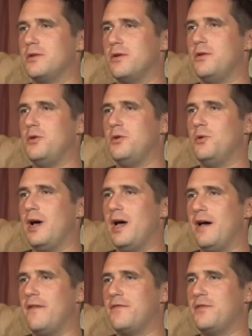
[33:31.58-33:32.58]
So you
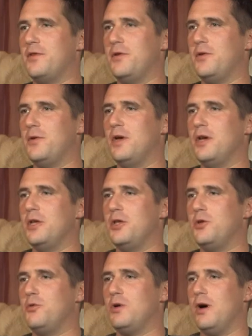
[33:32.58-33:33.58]
have to,
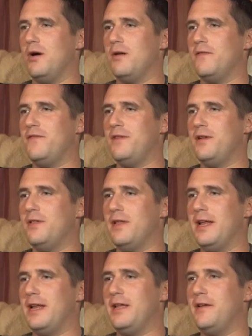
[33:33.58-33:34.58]
you can't feel
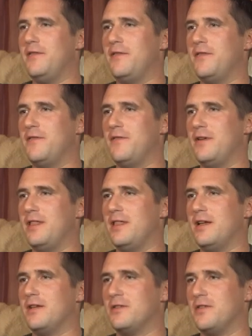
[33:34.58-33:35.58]
any of the
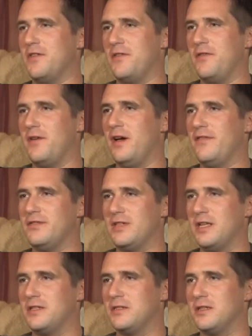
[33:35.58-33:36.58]
feelings of the five
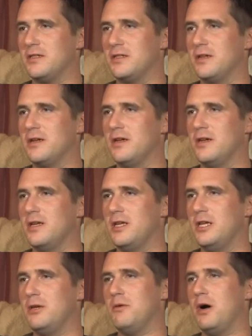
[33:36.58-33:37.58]
senses.
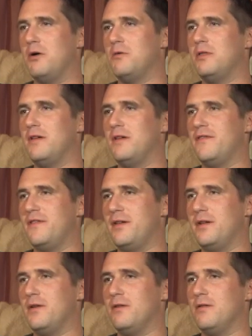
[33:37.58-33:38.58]
You only
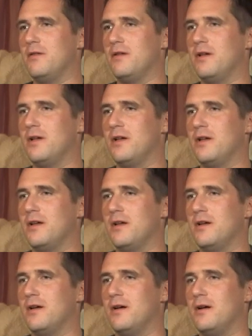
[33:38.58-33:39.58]
feel
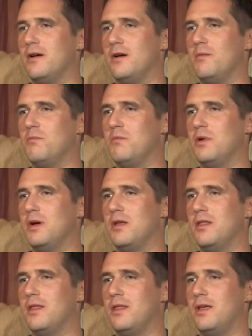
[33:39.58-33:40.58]
um,
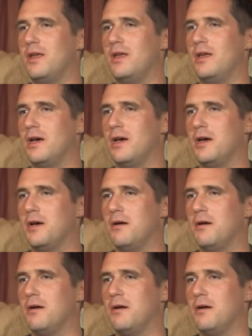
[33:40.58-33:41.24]
the.